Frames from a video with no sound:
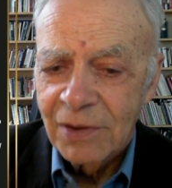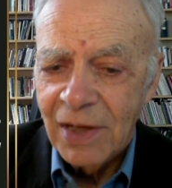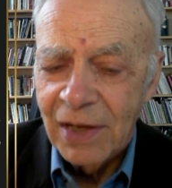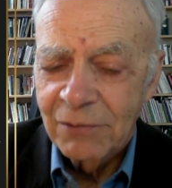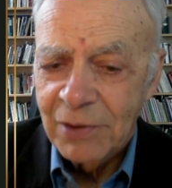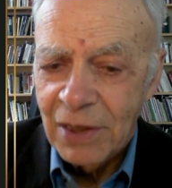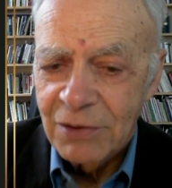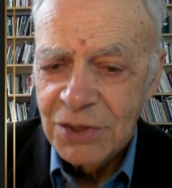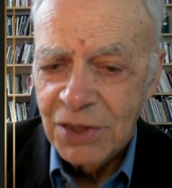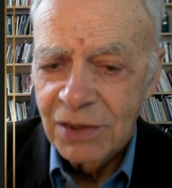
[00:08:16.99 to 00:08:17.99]

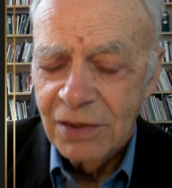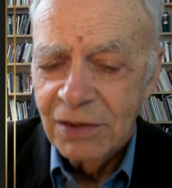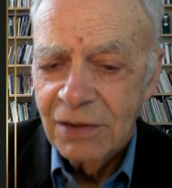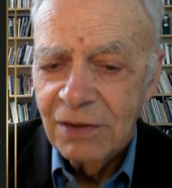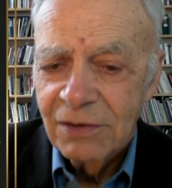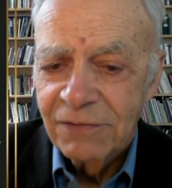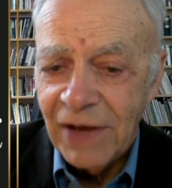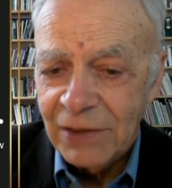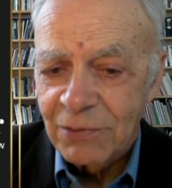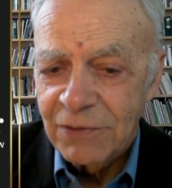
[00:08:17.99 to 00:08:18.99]
agriculture,
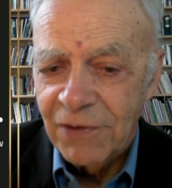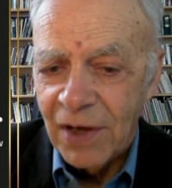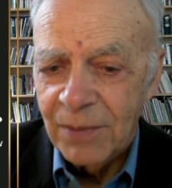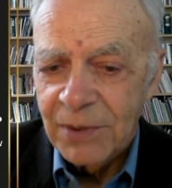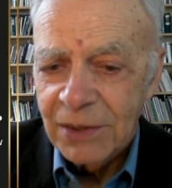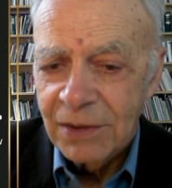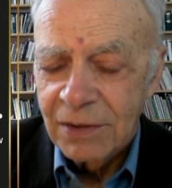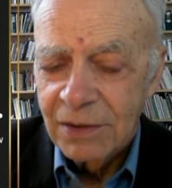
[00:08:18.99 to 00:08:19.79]
factory farming,